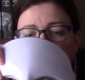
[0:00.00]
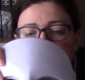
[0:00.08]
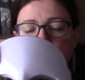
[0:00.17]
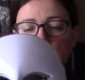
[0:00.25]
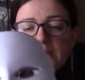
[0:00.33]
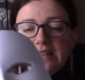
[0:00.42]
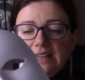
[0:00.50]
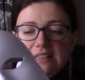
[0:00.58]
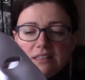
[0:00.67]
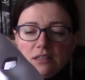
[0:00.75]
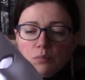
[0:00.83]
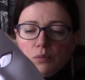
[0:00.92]
it's really
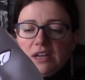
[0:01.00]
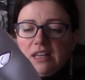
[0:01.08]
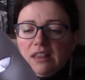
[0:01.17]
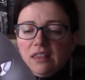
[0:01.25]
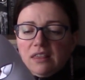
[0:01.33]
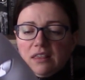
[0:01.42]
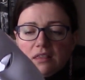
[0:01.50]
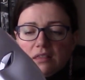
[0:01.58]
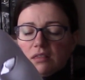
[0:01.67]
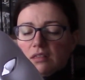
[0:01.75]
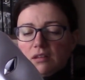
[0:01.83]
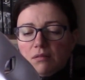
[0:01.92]
easy to breathe.
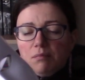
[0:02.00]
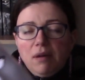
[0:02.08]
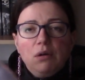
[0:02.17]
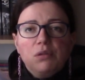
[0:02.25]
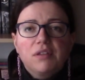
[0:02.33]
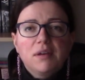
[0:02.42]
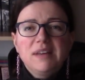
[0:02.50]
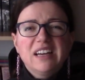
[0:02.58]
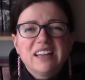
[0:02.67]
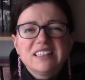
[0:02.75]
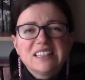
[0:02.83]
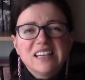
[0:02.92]
The mouth, I mean,
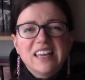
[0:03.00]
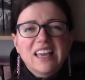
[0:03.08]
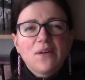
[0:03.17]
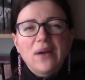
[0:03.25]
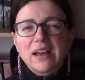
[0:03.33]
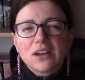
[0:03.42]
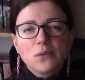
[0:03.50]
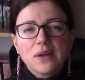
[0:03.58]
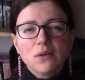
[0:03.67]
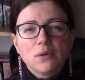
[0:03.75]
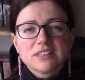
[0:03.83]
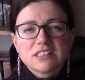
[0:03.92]
I didn't like how echoey
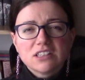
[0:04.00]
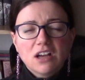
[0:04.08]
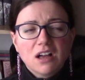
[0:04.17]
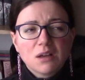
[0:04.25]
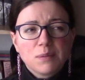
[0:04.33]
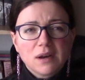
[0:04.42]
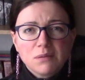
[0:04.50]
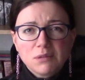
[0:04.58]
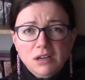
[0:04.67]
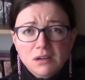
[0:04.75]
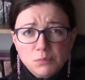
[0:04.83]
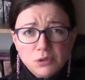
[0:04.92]
it was to talk, but I'm
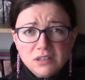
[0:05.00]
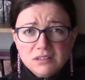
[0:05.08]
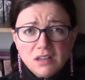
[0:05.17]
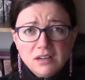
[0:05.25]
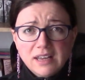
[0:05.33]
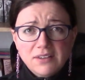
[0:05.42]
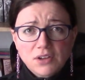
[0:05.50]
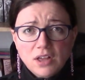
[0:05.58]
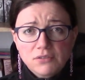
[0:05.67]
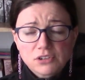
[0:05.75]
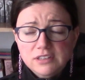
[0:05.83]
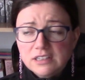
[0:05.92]
not going to put this on to have a
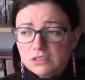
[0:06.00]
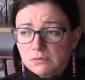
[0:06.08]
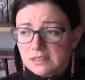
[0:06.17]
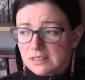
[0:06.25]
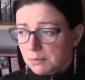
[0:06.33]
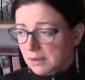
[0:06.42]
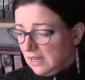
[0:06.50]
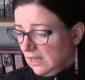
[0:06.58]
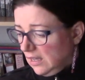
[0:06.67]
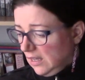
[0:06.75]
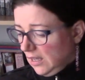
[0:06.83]
conversation with somebody.